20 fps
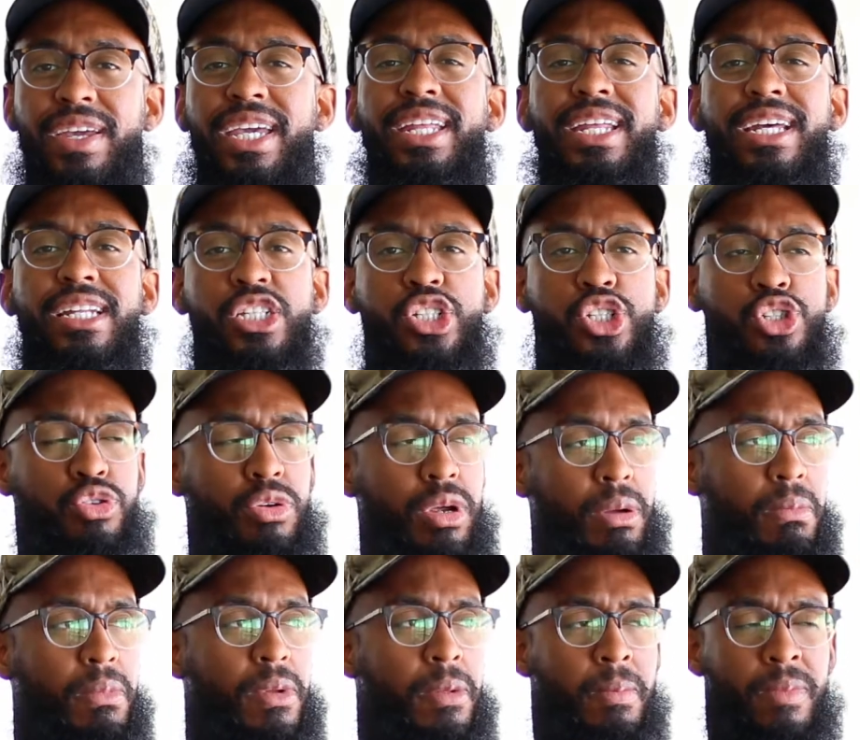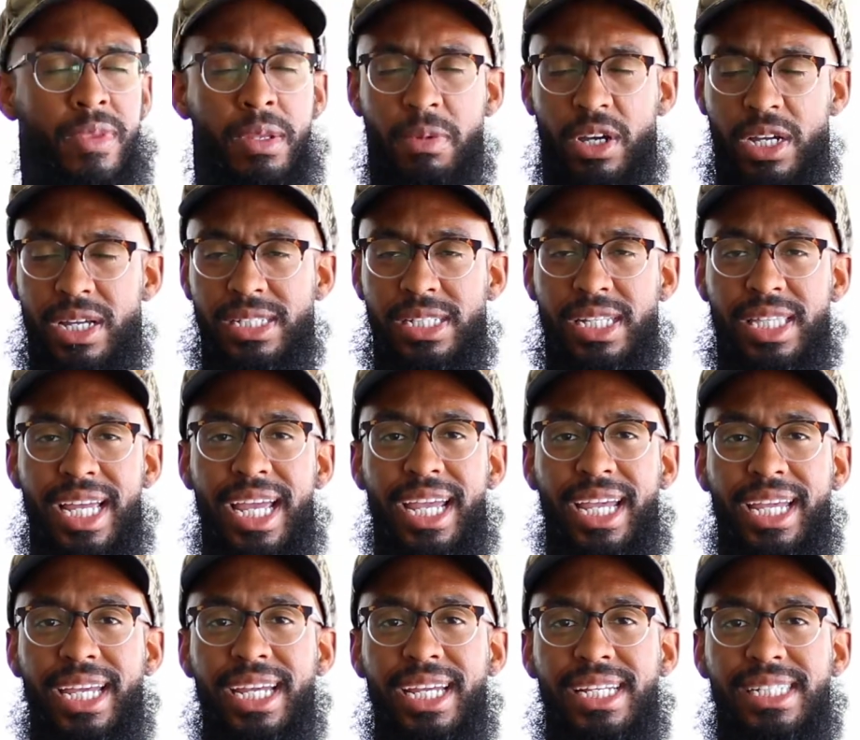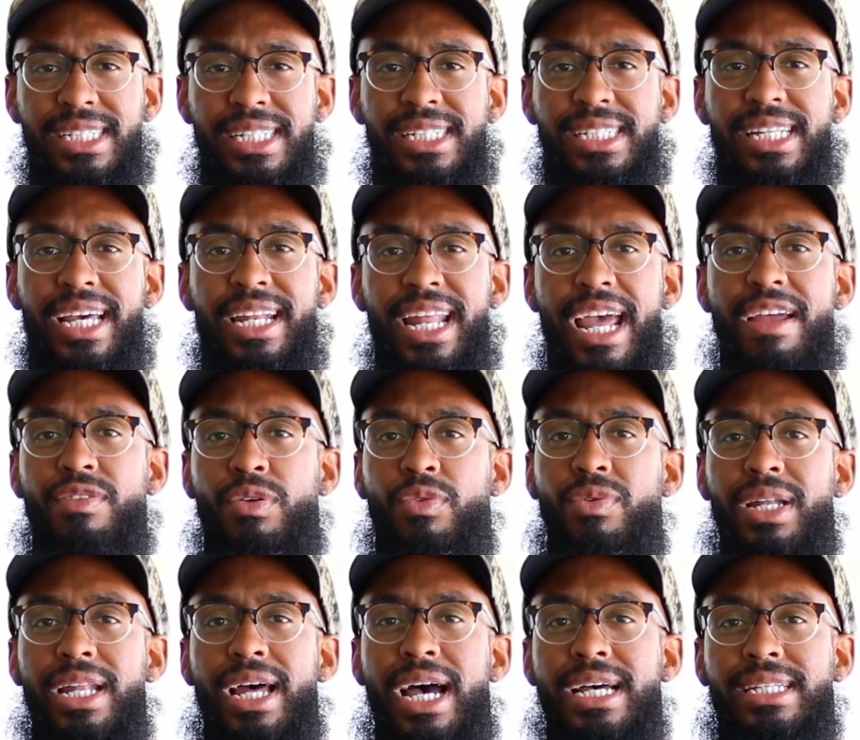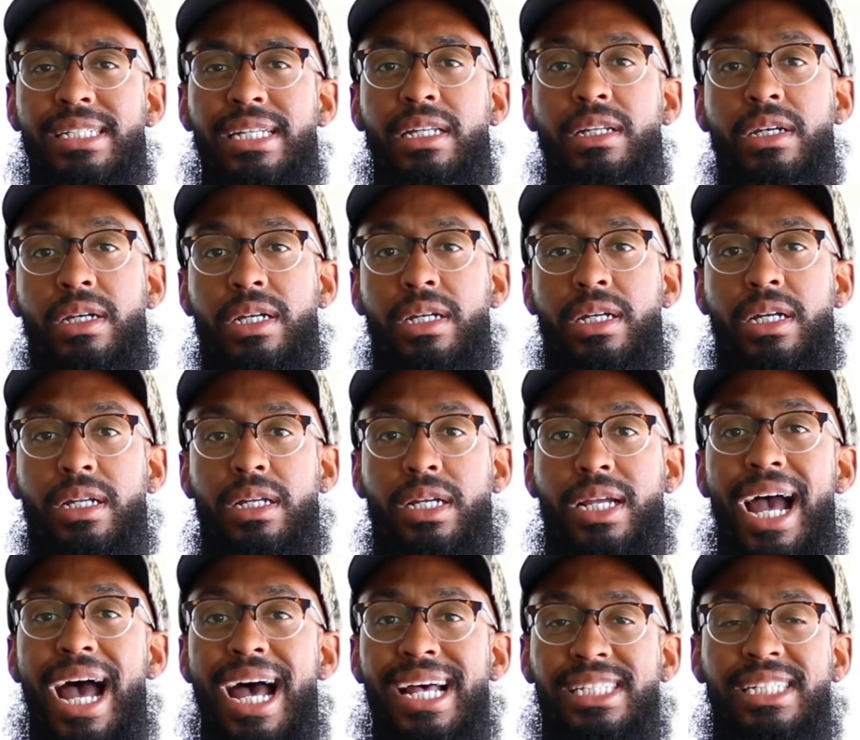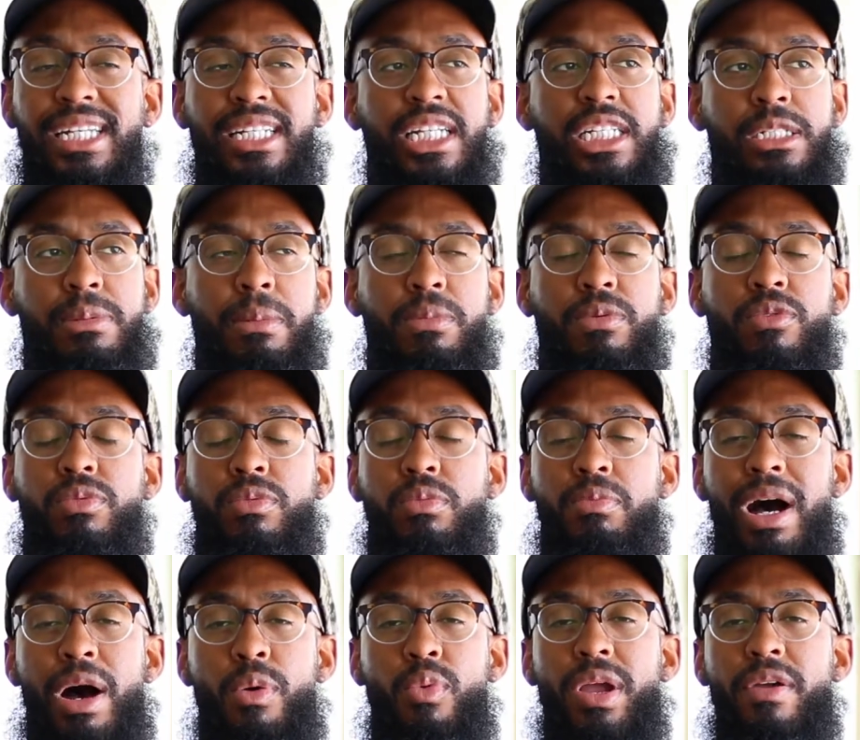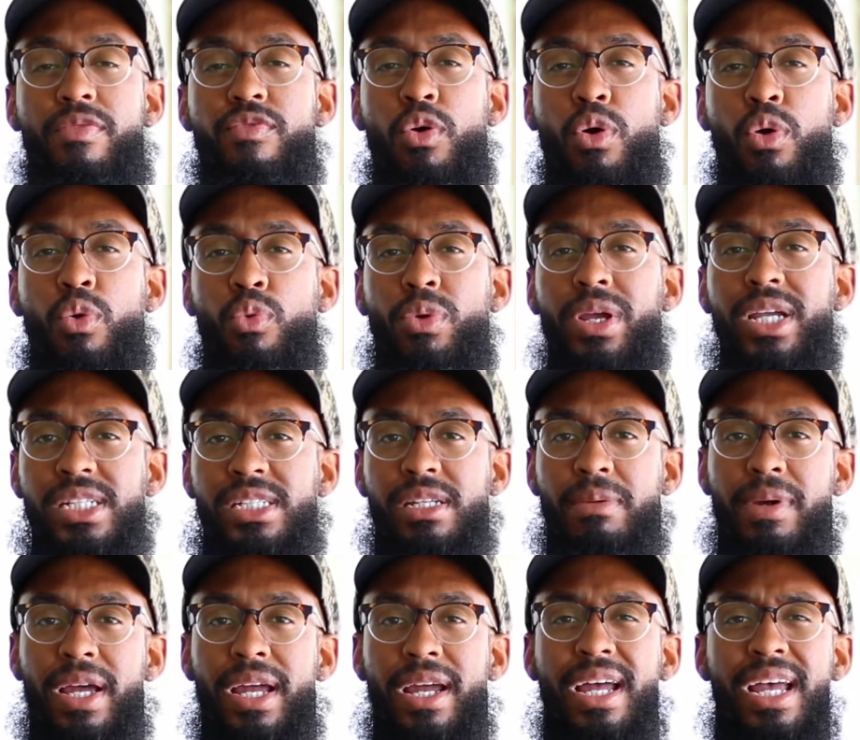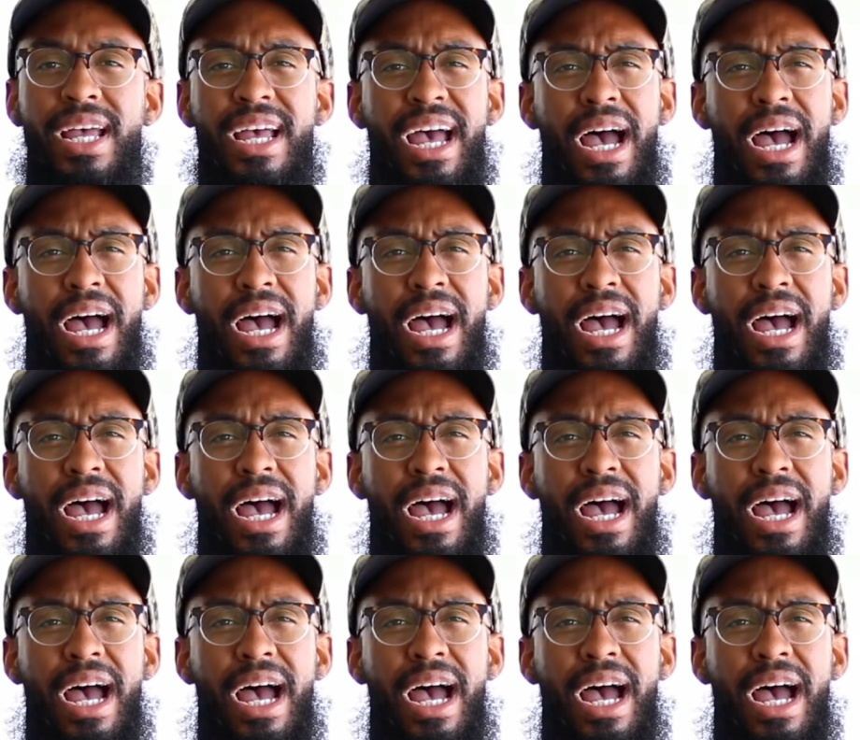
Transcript: he didn't trip. Because the thing is that David realized that, look, God sent these people my way for a reason, man.